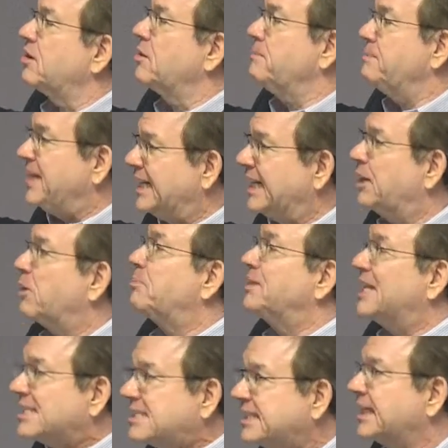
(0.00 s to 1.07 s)
or meaning or
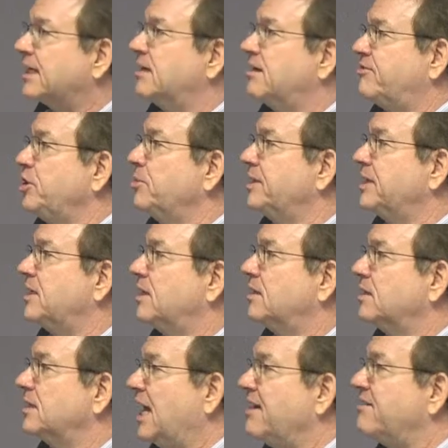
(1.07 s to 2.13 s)
blessing of human
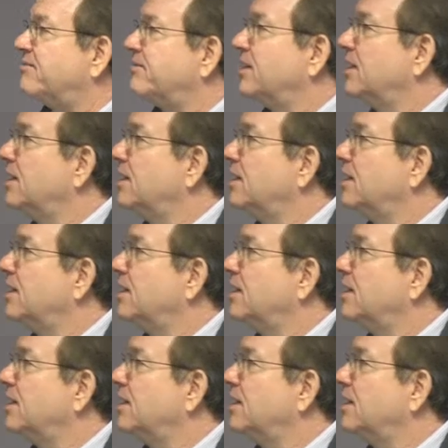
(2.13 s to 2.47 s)
life.